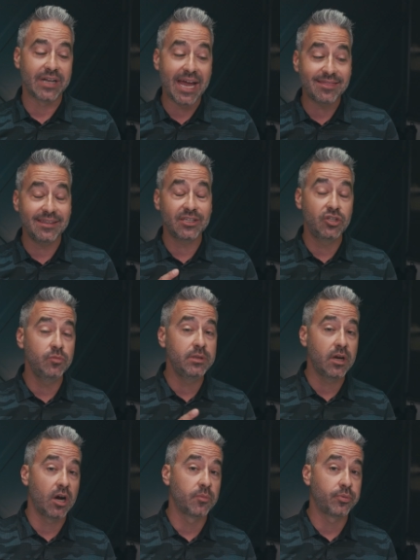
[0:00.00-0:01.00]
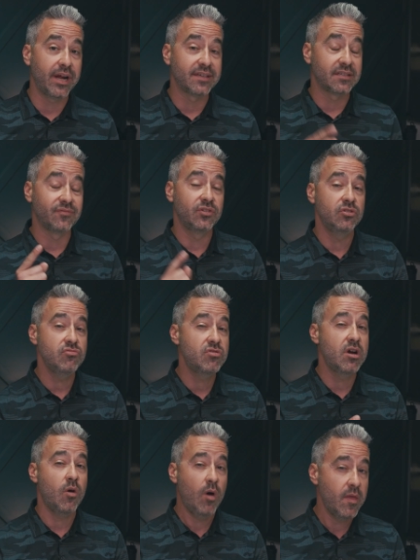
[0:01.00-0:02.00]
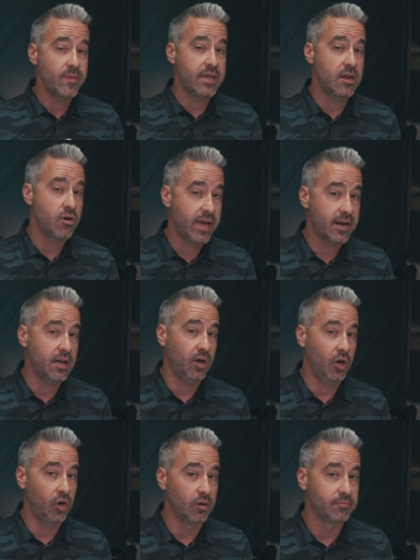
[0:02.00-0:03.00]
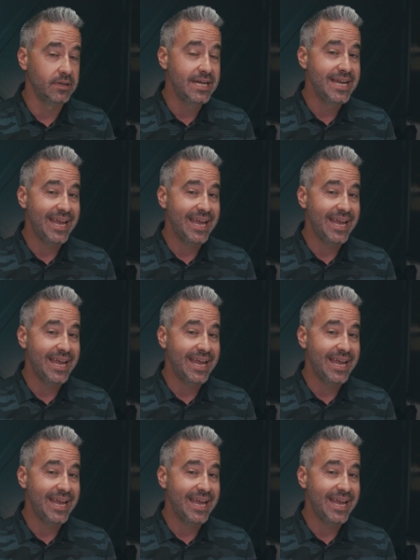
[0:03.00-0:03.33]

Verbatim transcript: And I think you'd be hard-pressed. If you go on the internet in a home